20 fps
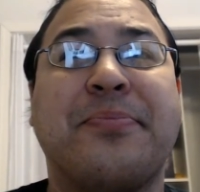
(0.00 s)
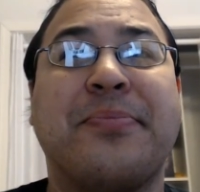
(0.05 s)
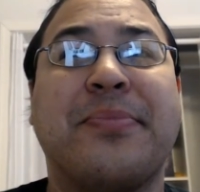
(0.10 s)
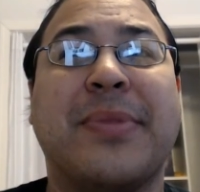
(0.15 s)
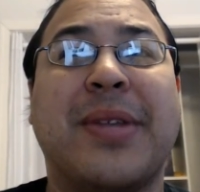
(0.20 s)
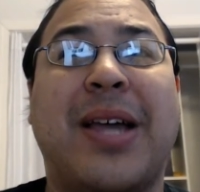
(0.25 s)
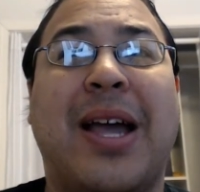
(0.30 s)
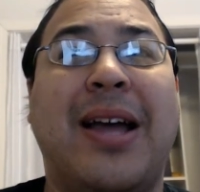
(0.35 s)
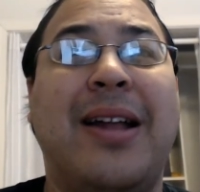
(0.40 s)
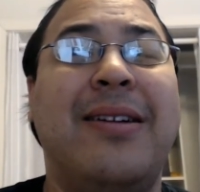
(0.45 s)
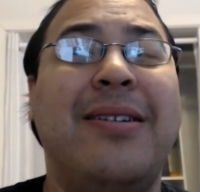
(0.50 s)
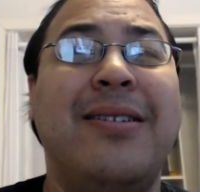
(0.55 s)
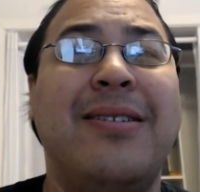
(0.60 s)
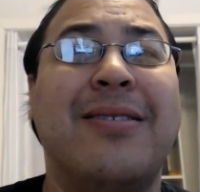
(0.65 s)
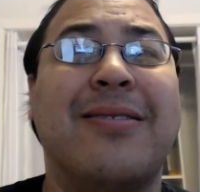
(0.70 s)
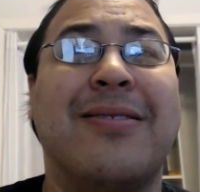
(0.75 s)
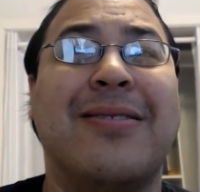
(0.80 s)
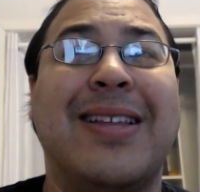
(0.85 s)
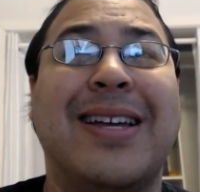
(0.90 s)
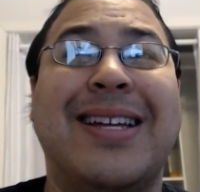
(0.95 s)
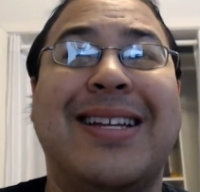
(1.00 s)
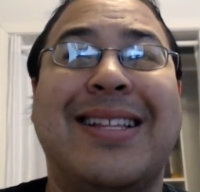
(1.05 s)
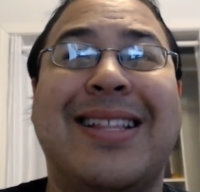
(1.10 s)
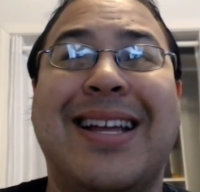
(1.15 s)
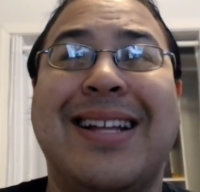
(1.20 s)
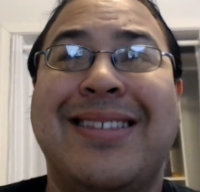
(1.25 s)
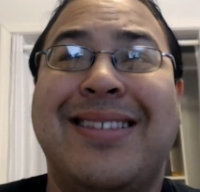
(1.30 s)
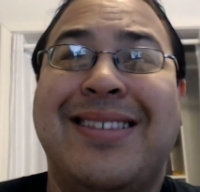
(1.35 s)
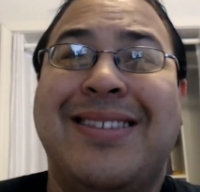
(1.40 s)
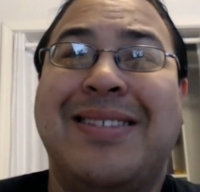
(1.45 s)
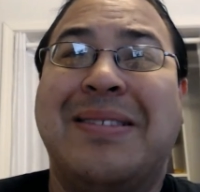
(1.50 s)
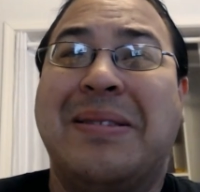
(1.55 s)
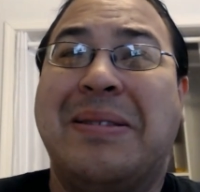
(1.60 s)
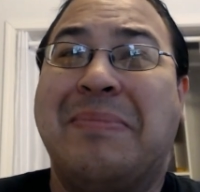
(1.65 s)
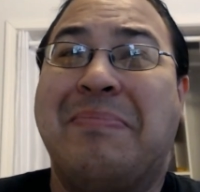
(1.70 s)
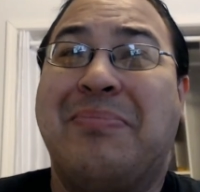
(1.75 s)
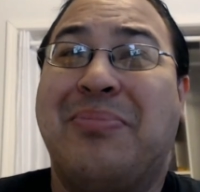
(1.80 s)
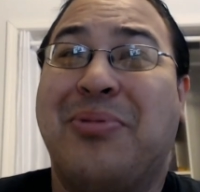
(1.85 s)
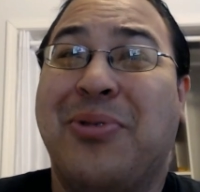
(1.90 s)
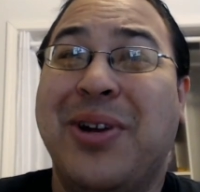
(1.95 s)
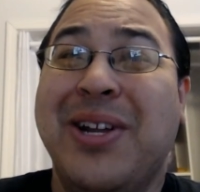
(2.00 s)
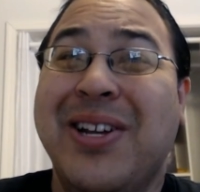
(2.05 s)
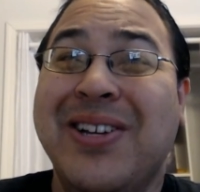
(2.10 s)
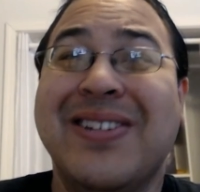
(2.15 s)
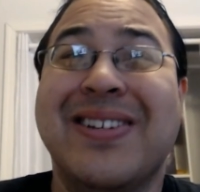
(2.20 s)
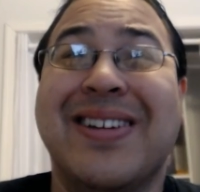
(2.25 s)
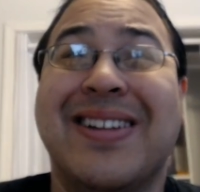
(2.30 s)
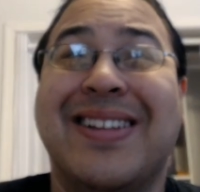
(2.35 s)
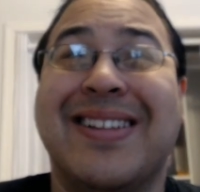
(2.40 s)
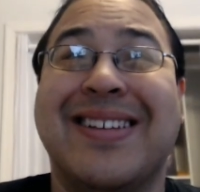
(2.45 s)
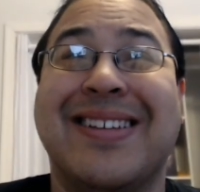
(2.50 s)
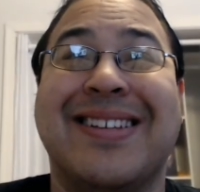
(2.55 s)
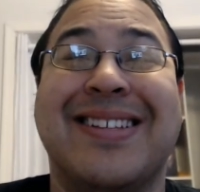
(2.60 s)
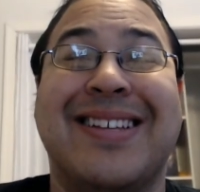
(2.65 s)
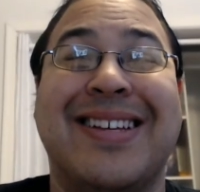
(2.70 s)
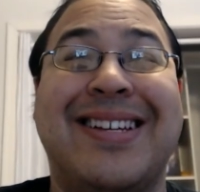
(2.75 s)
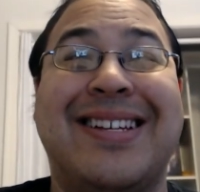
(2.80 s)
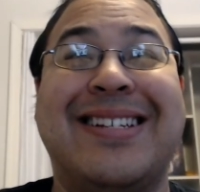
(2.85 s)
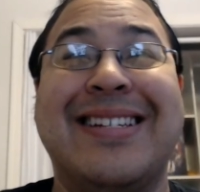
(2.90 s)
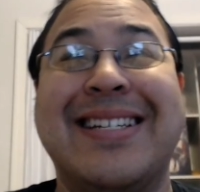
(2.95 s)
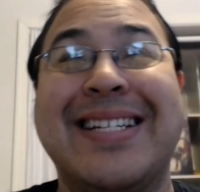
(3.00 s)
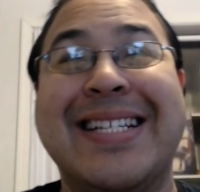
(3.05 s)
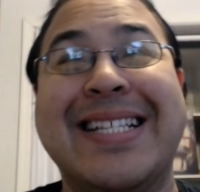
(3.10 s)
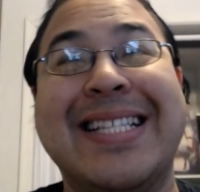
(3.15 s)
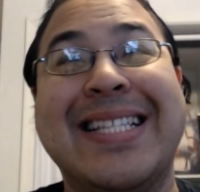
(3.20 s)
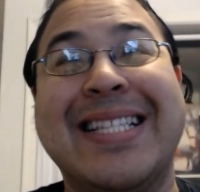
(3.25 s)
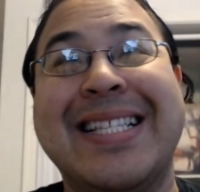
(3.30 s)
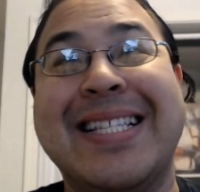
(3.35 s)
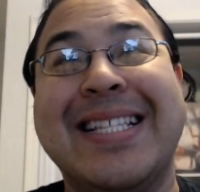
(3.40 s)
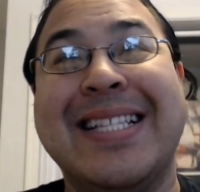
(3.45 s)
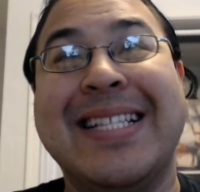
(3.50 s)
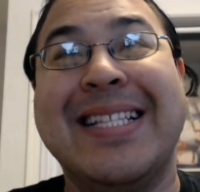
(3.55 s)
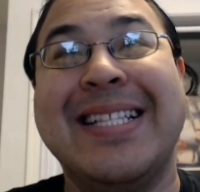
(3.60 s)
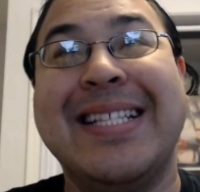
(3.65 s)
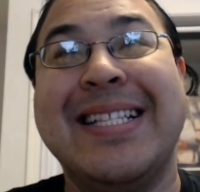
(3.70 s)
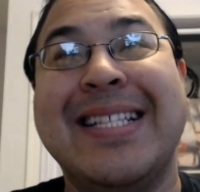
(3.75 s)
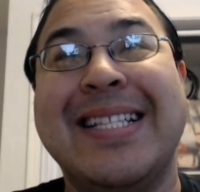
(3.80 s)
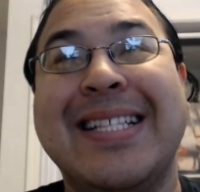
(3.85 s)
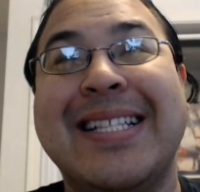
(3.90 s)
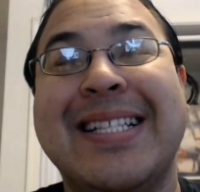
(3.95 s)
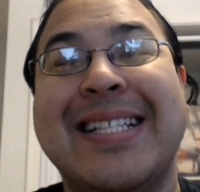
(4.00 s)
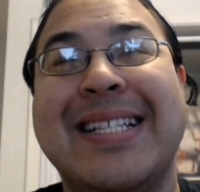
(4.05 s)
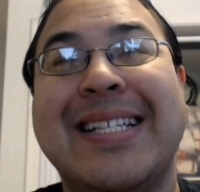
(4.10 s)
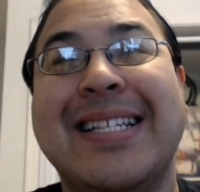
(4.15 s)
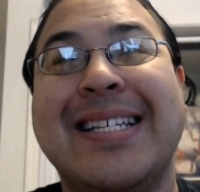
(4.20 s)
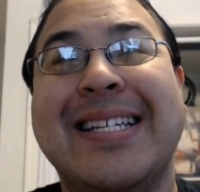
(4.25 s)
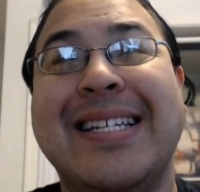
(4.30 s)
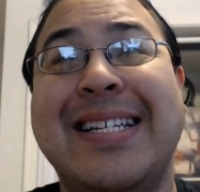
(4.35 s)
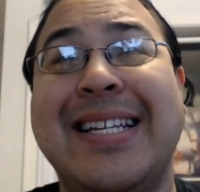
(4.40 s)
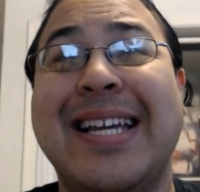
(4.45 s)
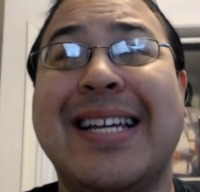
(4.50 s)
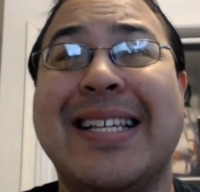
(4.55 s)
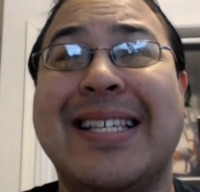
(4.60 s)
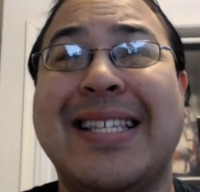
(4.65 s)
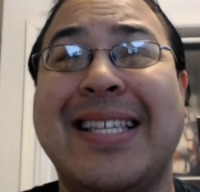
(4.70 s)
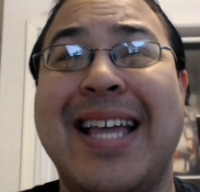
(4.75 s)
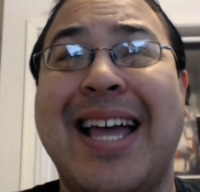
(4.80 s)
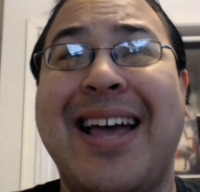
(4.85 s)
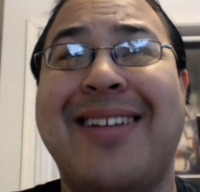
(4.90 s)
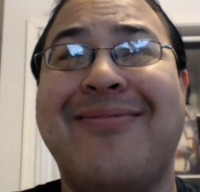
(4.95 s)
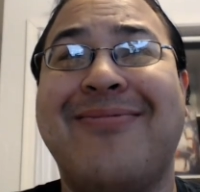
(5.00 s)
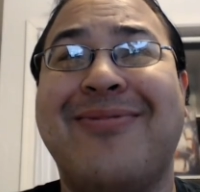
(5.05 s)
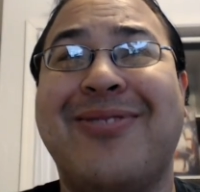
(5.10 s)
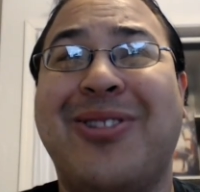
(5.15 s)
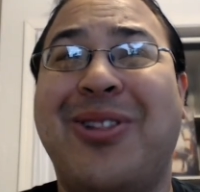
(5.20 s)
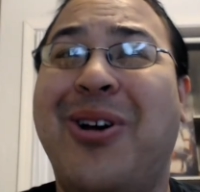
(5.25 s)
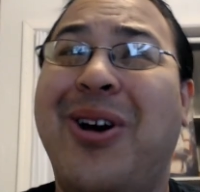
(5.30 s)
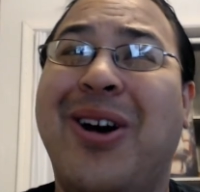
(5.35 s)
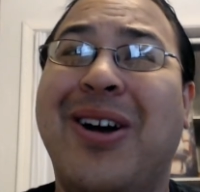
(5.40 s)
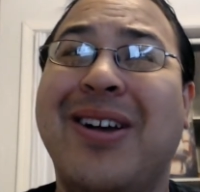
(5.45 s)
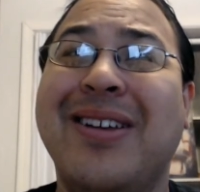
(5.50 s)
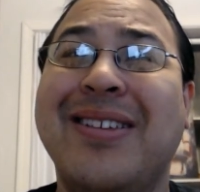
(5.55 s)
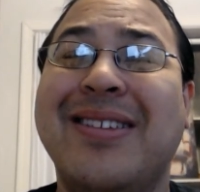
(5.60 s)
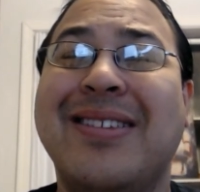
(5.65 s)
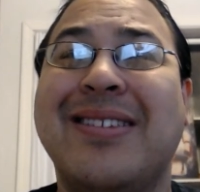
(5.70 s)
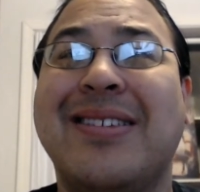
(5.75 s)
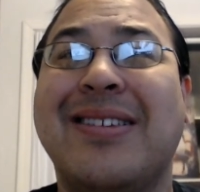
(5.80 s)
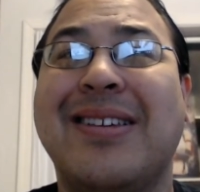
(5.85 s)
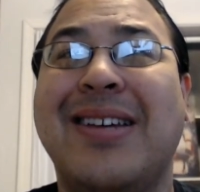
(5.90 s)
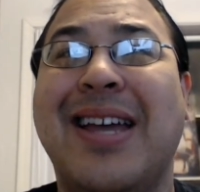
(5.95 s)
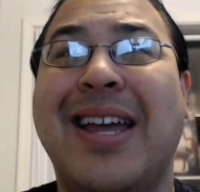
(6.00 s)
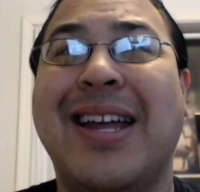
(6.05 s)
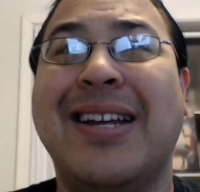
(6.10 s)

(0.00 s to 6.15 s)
I don't know. Like, that's pretty good. Like, you take a stat loss, and